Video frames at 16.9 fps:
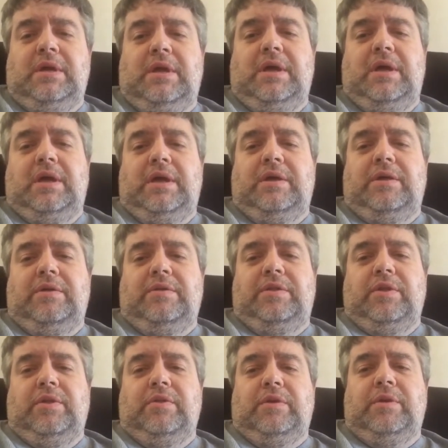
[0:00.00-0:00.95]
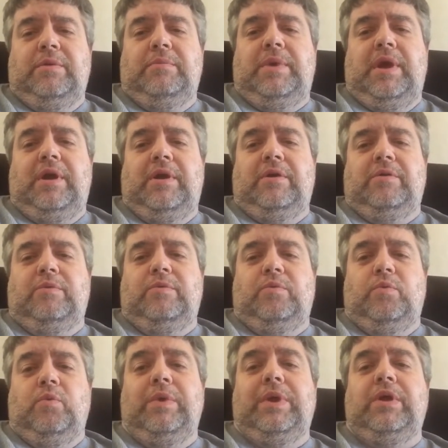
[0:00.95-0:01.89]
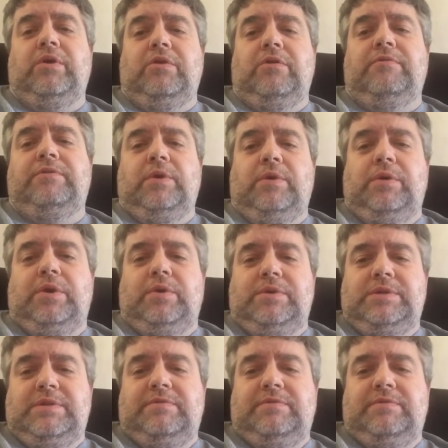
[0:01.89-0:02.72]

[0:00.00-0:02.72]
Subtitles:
they'll compare real photos